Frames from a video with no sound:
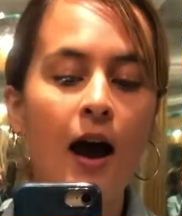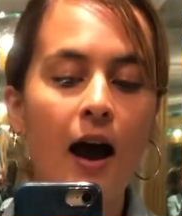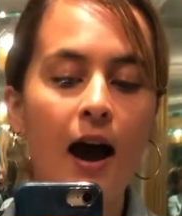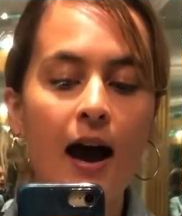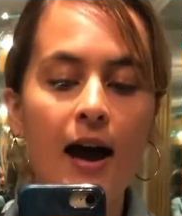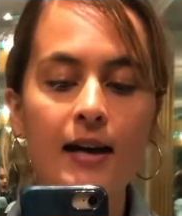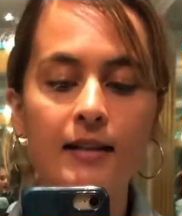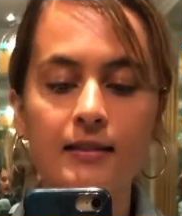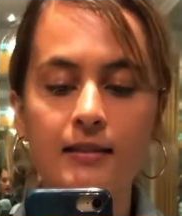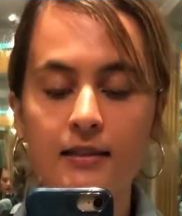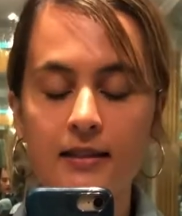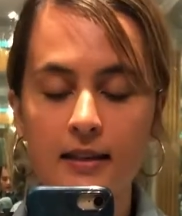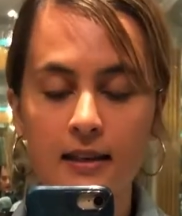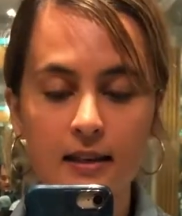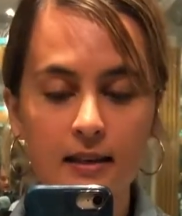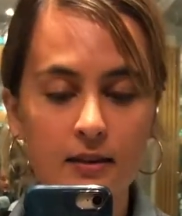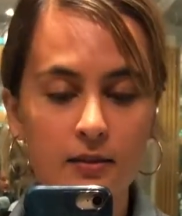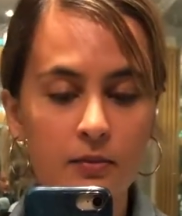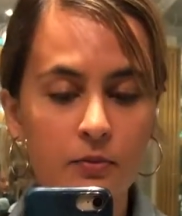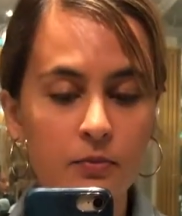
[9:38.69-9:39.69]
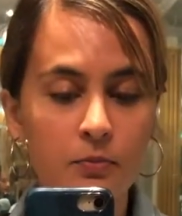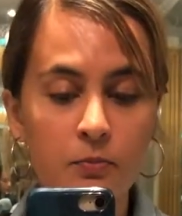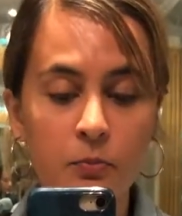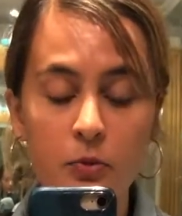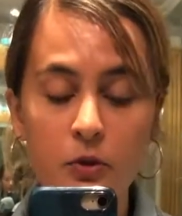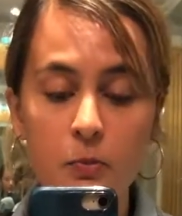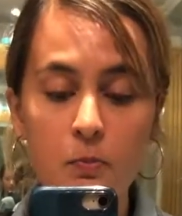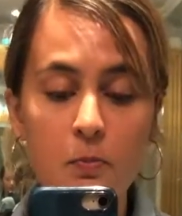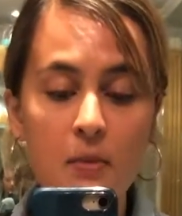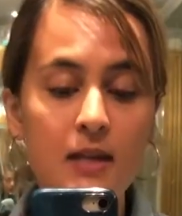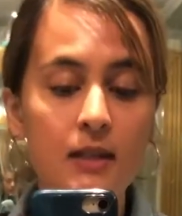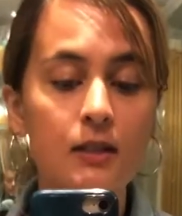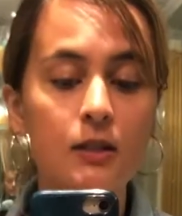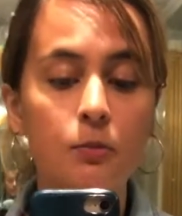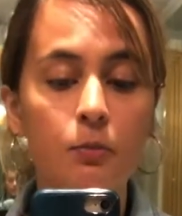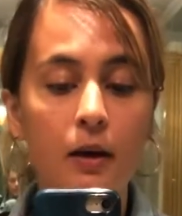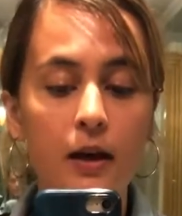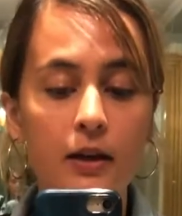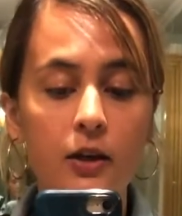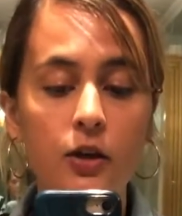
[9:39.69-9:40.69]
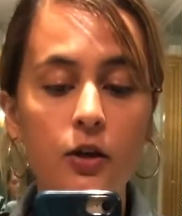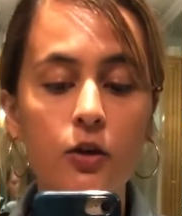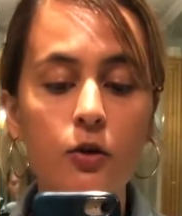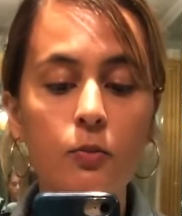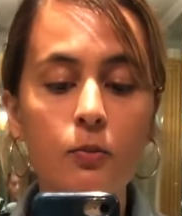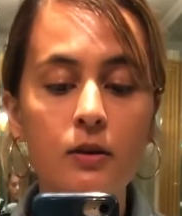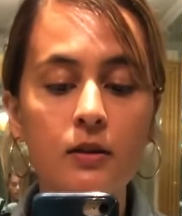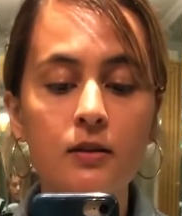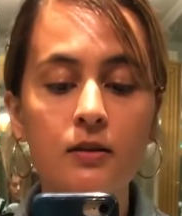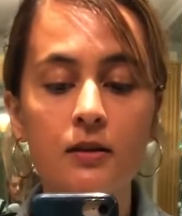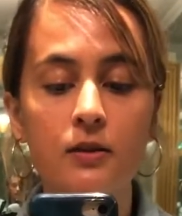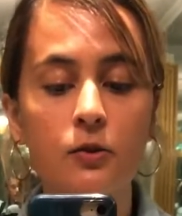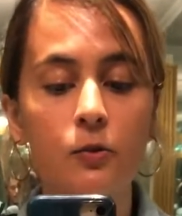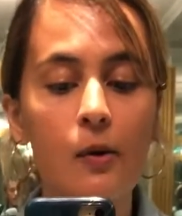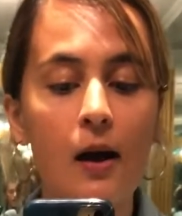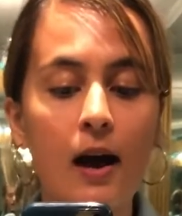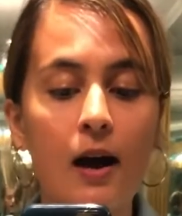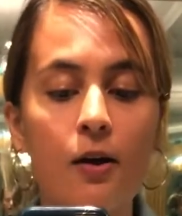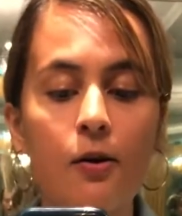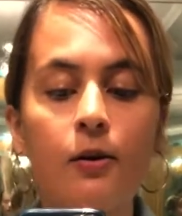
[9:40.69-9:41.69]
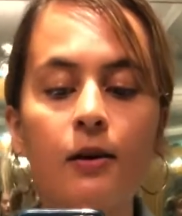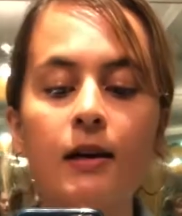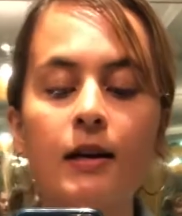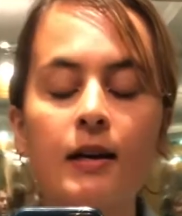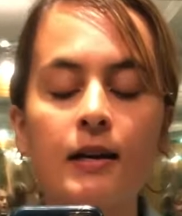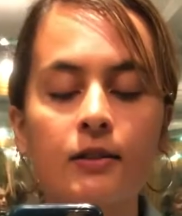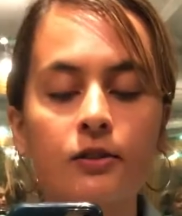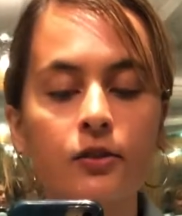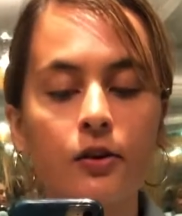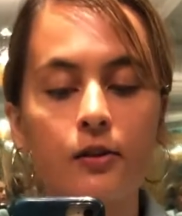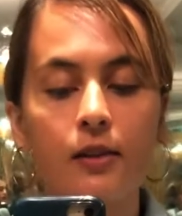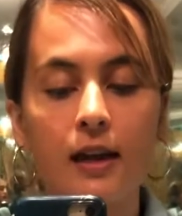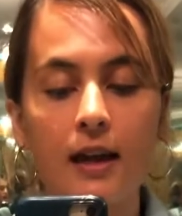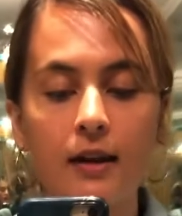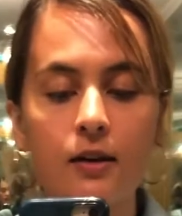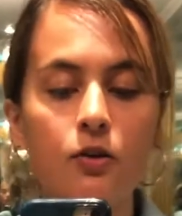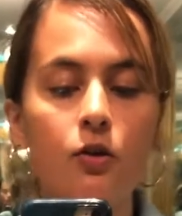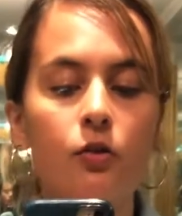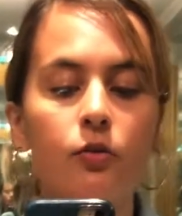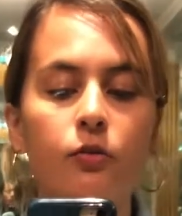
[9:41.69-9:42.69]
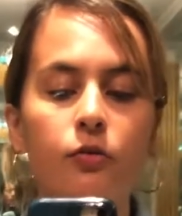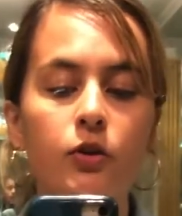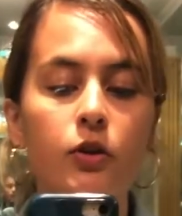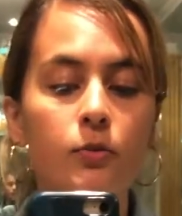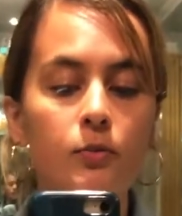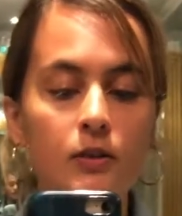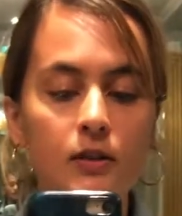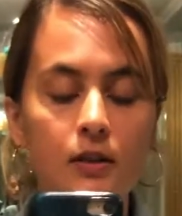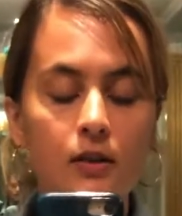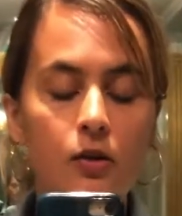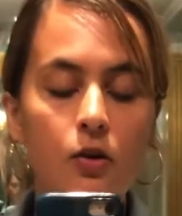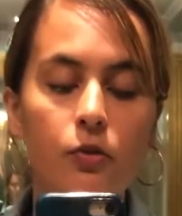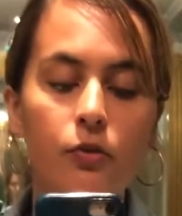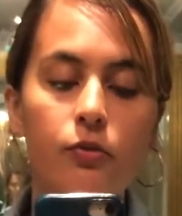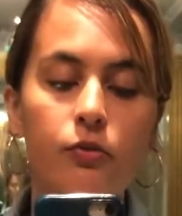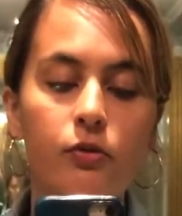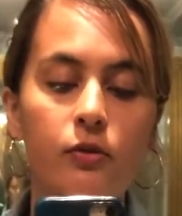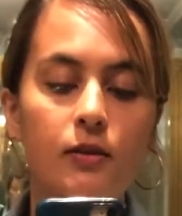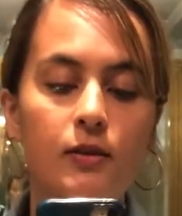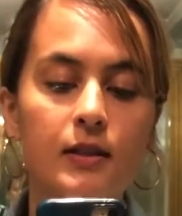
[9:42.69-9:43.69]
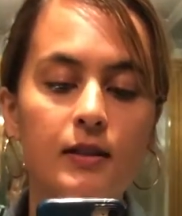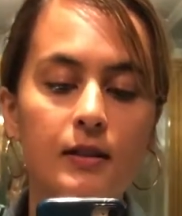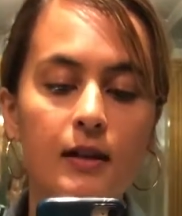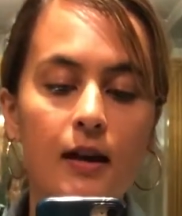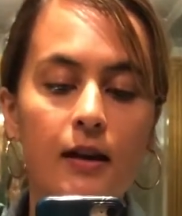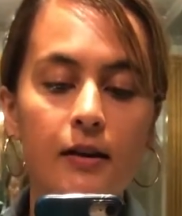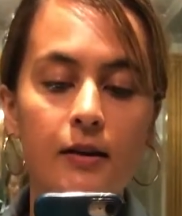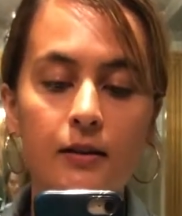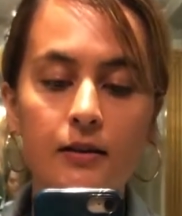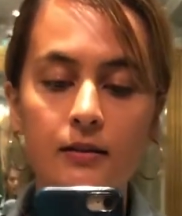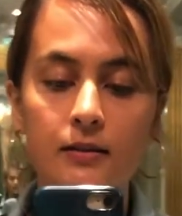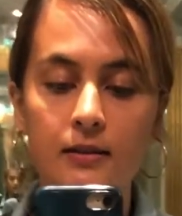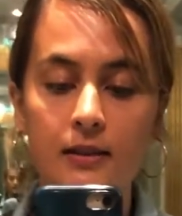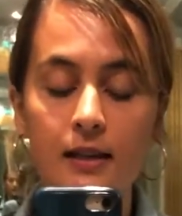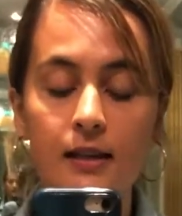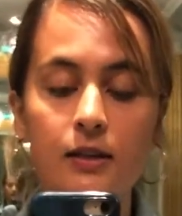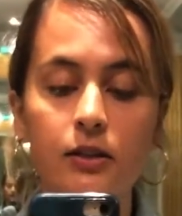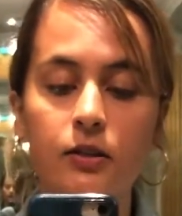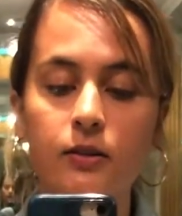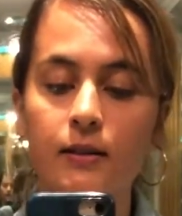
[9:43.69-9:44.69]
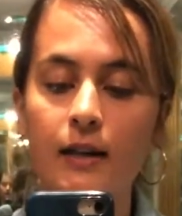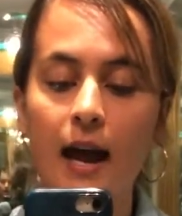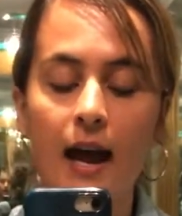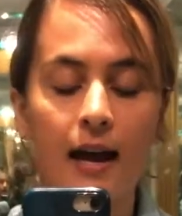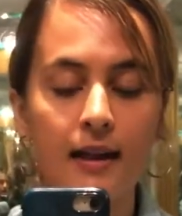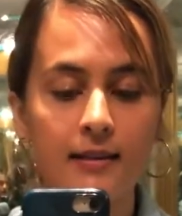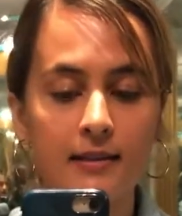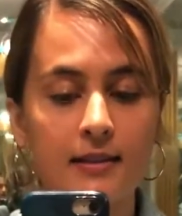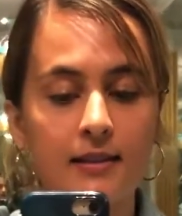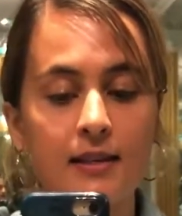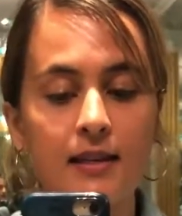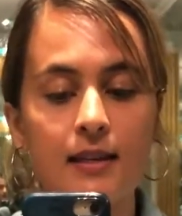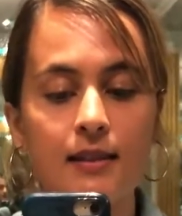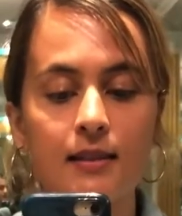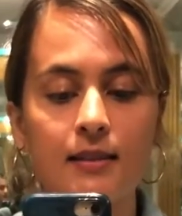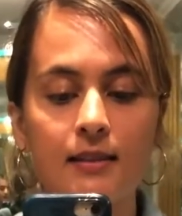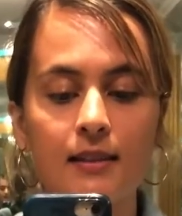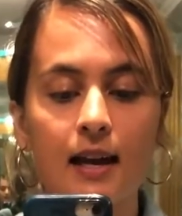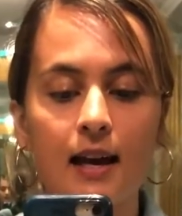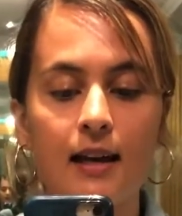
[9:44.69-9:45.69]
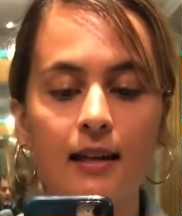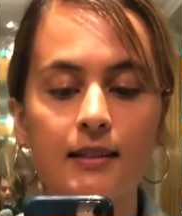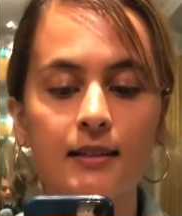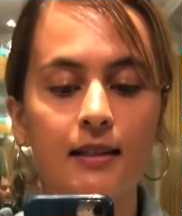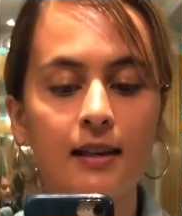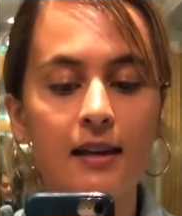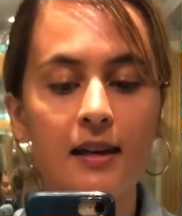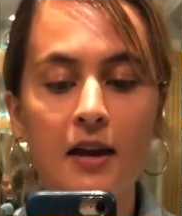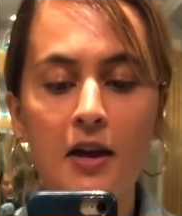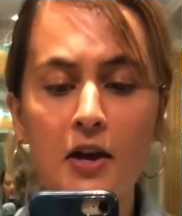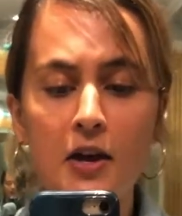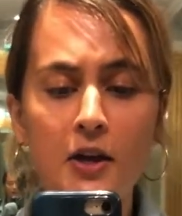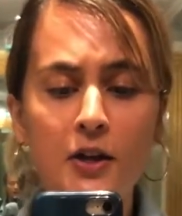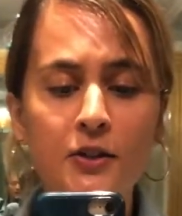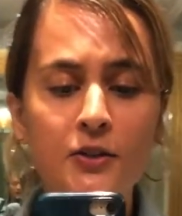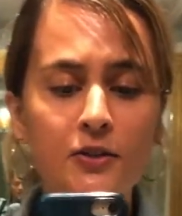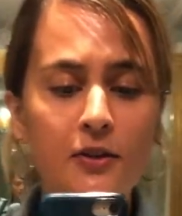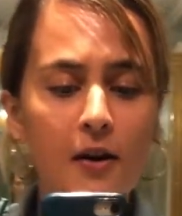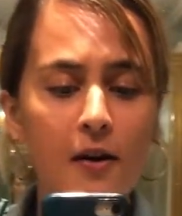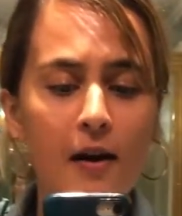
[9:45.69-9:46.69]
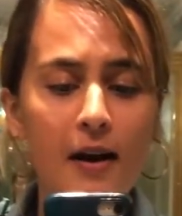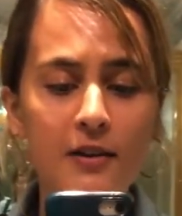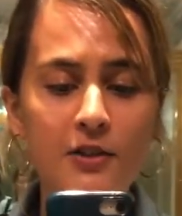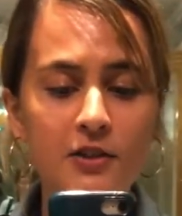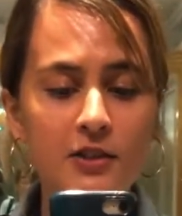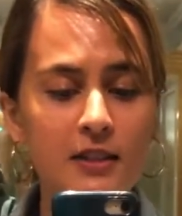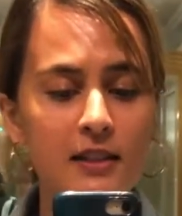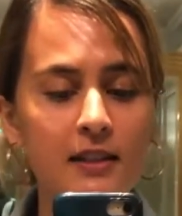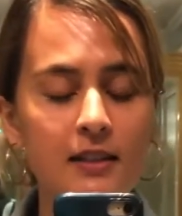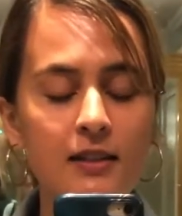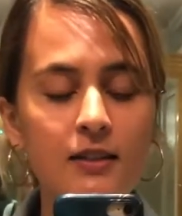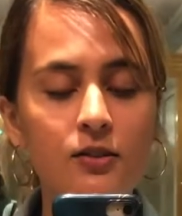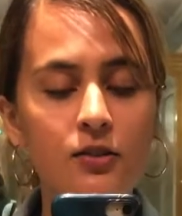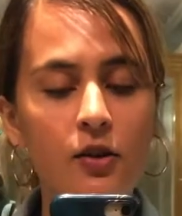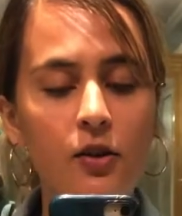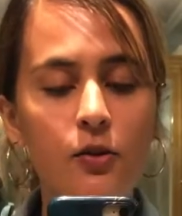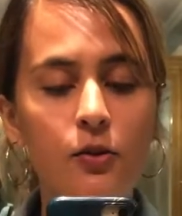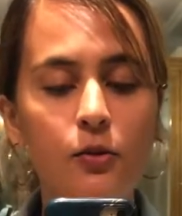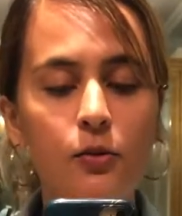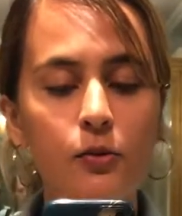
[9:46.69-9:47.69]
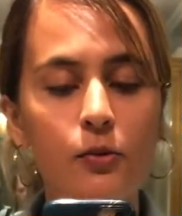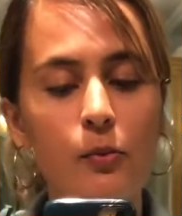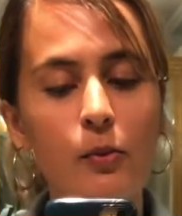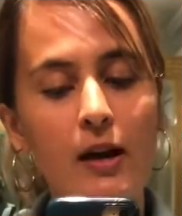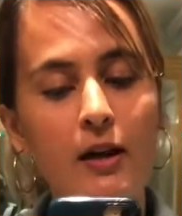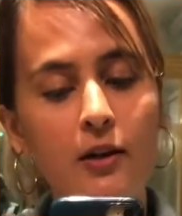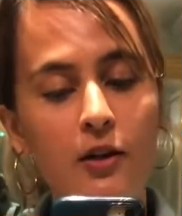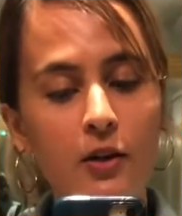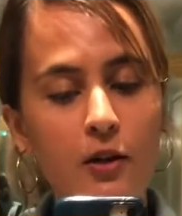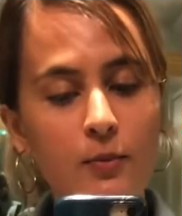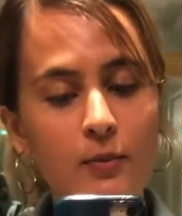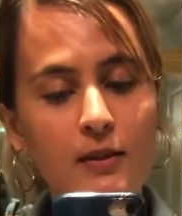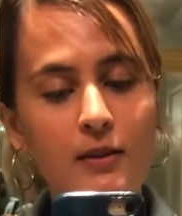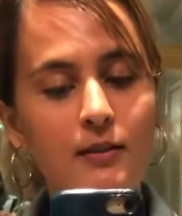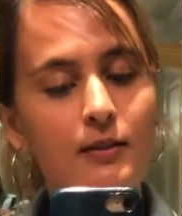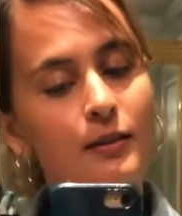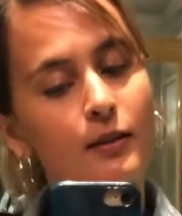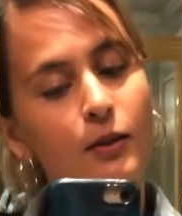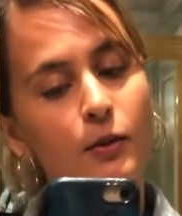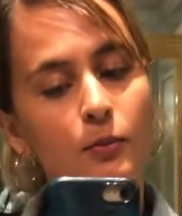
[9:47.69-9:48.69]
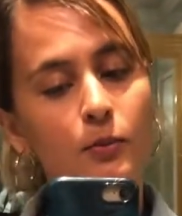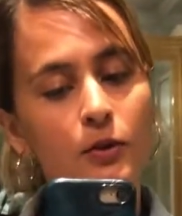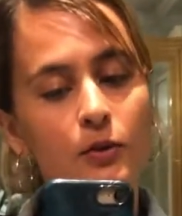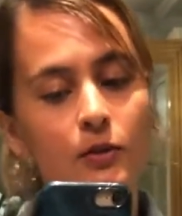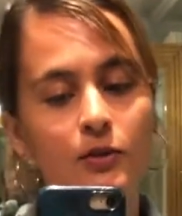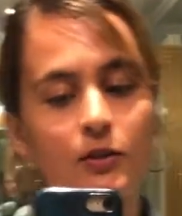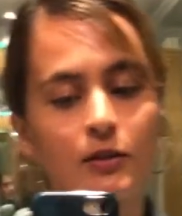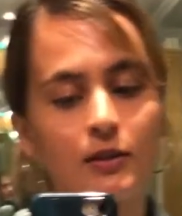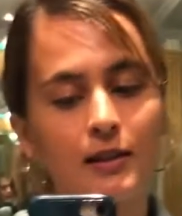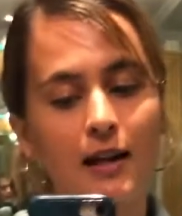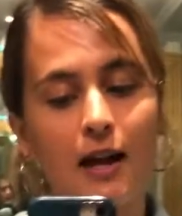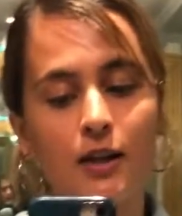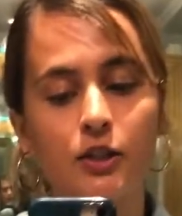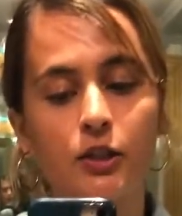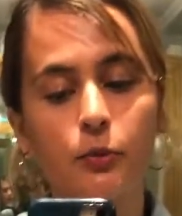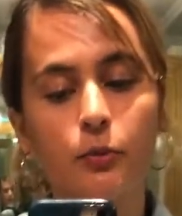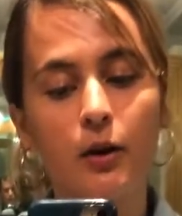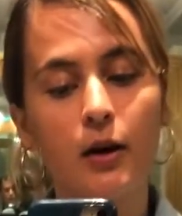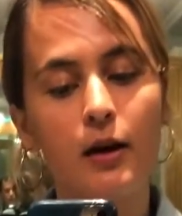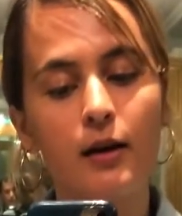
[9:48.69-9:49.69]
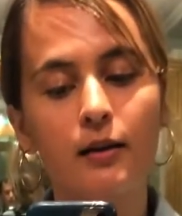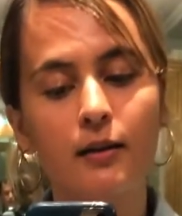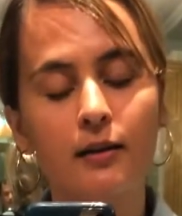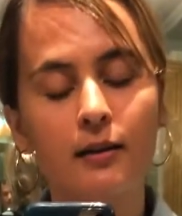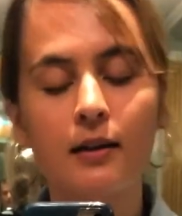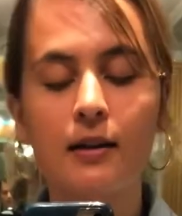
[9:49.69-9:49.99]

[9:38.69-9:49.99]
and it was missed by humans as well so they had gone humans had gone through the uh, data and hadn't seen this galaxy so I just think it's so cool when humans and computers actually work